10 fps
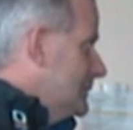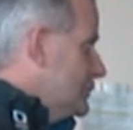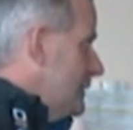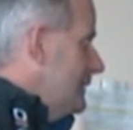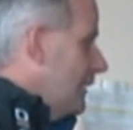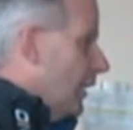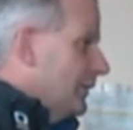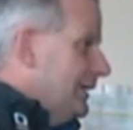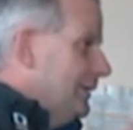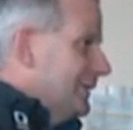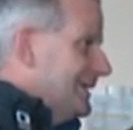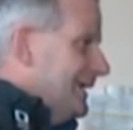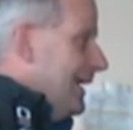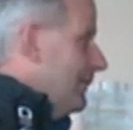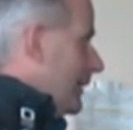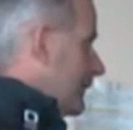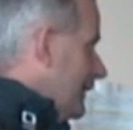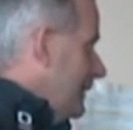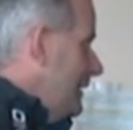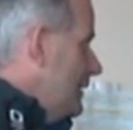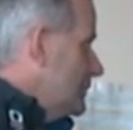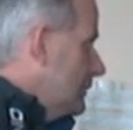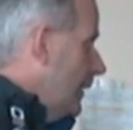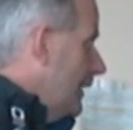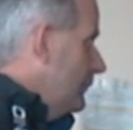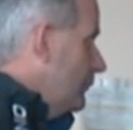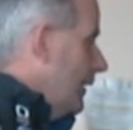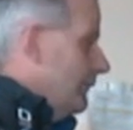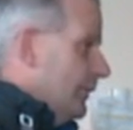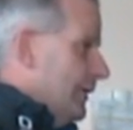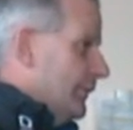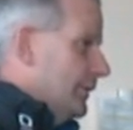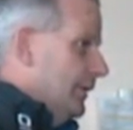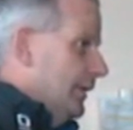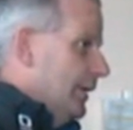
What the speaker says: treat or deal with the game at, say, the age of 10, 12 or 11.